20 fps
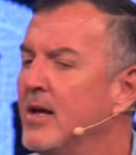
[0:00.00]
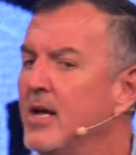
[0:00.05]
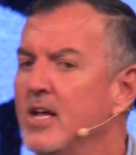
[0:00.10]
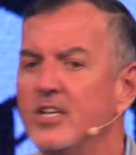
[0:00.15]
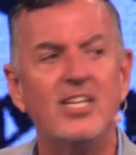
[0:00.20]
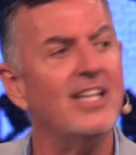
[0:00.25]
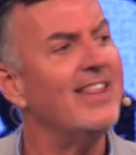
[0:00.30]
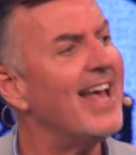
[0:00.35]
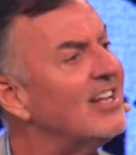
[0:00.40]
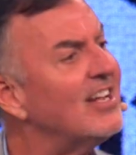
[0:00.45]

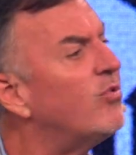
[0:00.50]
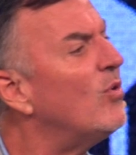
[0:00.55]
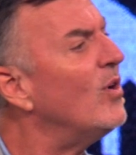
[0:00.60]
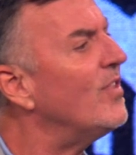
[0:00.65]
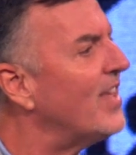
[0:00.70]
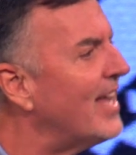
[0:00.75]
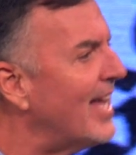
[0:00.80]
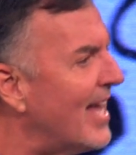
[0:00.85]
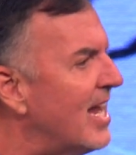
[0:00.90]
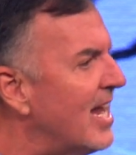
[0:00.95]
See, that's what
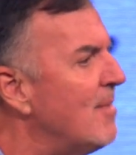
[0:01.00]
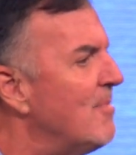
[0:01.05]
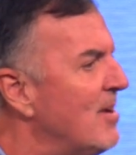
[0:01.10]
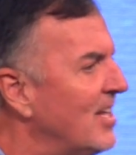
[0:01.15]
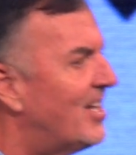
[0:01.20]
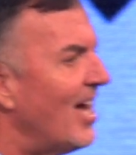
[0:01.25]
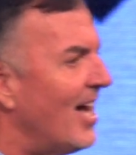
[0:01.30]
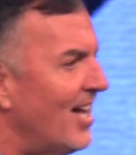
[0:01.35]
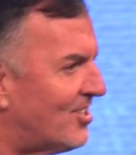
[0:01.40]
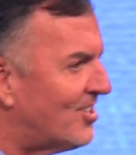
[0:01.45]
the enemy
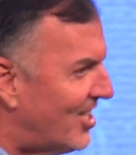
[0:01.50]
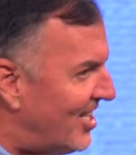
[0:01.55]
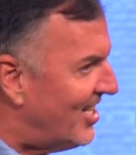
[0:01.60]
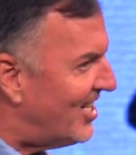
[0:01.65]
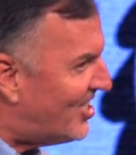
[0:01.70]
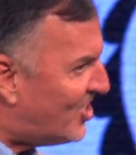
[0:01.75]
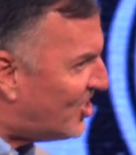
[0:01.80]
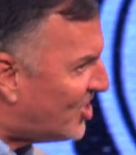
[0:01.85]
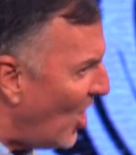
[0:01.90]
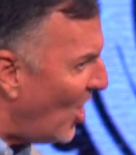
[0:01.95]
does, and
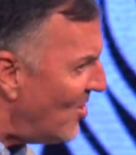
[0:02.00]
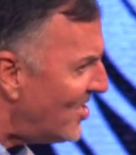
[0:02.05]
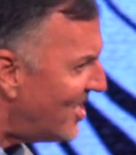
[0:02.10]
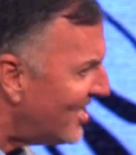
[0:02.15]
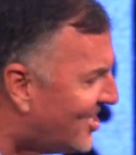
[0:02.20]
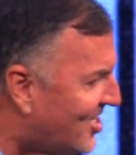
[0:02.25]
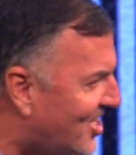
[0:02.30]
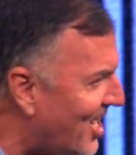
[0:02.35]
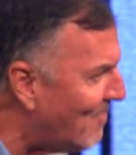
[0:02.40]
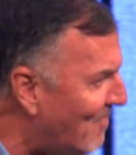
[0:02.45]
he's so
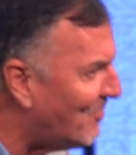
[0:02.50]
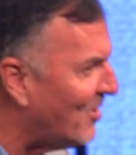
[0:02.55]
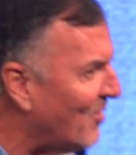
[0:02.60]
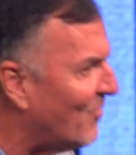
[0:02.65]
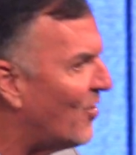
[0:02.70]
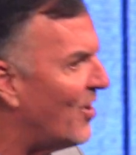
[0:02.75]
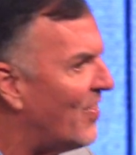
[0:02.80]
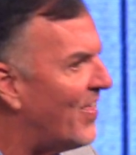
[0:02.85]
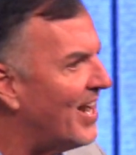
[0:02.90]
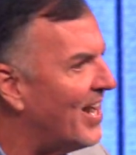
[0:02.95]
deceptive
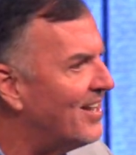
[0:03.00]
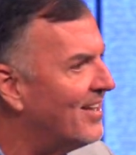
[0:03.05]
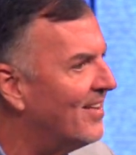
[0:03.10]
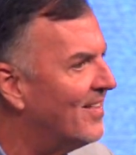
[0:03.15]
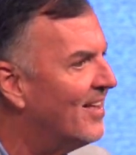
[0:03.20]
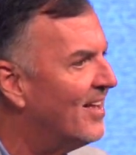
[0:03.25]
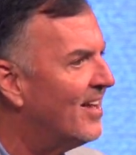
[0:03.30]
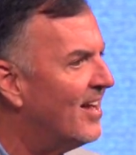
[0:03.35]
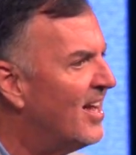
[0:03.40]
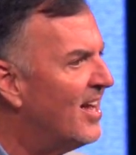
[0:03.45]
with it.
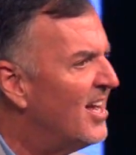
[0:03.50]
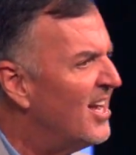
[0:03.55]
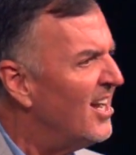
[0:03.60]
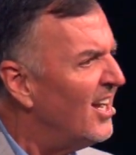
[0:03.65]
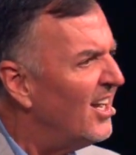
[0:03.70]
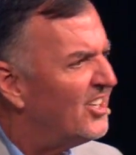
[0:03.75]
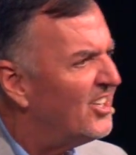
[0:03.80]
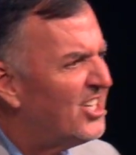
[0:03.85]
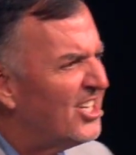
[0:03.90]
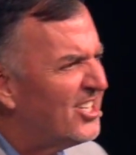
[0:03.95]

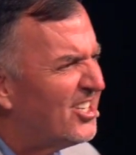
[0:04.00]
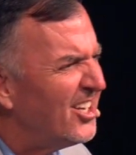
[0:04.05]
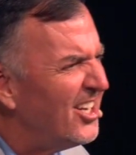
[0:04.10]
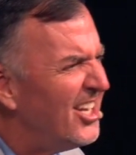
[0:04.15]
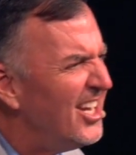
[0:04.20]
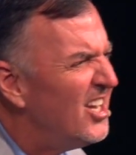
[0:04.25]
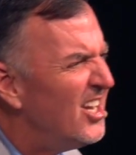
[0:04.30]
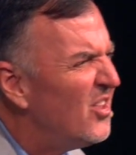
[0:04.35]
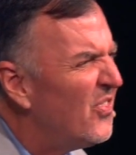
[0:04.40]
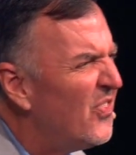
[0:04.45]
Just
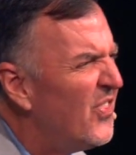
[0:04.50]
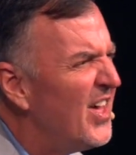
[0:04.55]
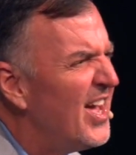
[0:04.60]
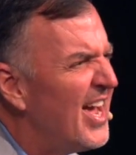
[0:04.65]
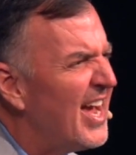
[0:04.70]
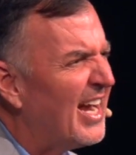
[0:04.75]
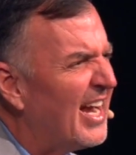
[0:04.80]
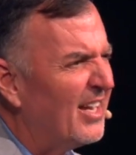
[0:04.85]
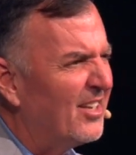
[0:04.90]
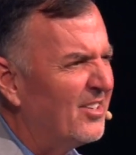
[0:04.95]
little
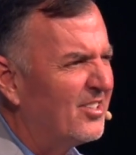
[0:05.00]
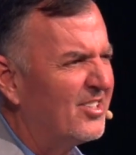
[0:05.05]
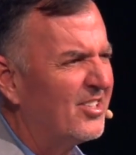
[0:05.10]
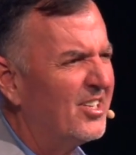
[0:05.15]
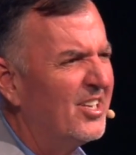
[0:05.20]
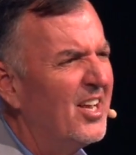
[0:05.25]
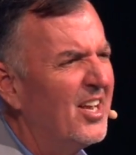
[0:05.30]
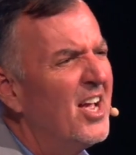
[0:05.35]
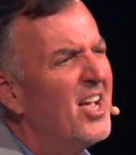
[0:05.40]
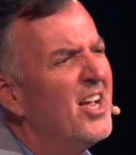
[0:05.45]
things.
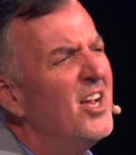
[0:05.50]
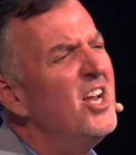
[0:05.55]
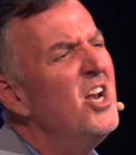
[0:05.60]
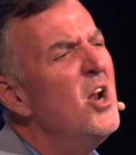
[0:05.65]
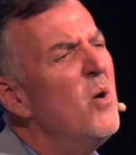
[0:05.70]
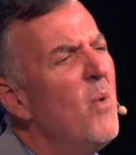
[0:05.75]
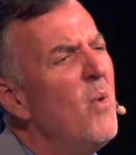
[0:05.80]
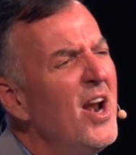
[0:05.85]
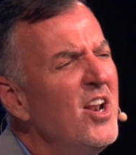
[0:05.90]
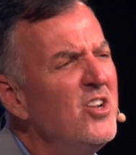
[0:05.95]
You know,
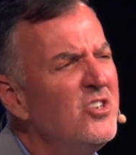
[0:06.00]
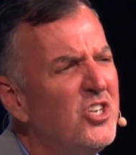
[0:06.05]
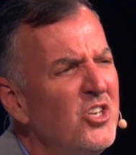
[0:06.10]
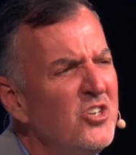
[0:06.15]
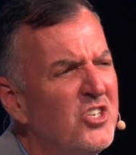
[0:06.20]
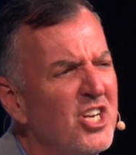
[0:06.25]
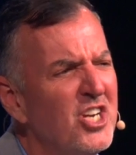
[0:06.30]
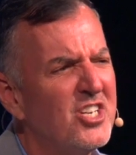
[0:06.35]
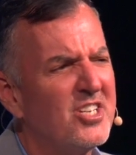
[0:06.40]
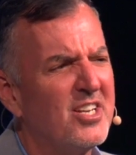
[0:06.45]
why don't you
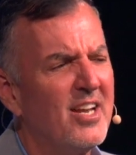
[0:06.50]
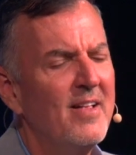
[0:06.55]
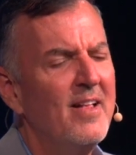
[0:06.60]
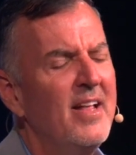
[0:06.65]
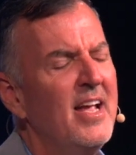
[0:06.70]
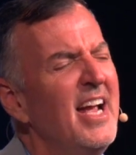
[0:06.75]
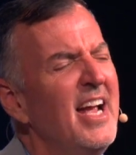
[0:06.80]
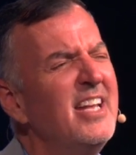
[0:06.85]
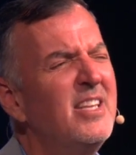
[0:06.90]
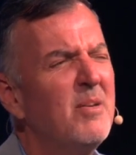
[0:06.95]
just,
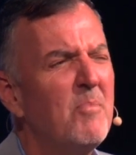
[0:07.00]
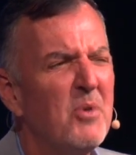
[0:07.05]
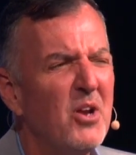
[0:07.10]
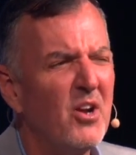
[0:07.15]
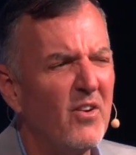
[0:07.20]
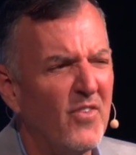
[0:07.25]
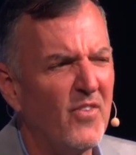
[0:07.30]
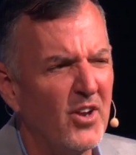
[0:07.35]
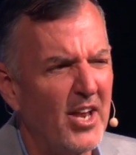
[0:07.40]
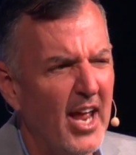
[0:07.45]
it's a
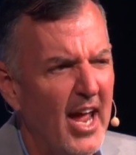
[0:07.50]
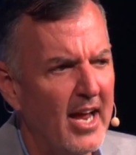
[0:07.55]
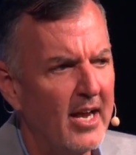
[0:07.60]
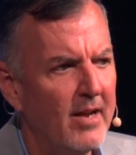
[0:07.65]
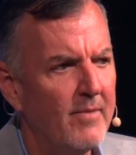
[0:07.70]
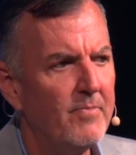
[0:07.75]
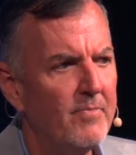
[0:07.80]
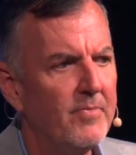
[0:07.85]
beautiful day.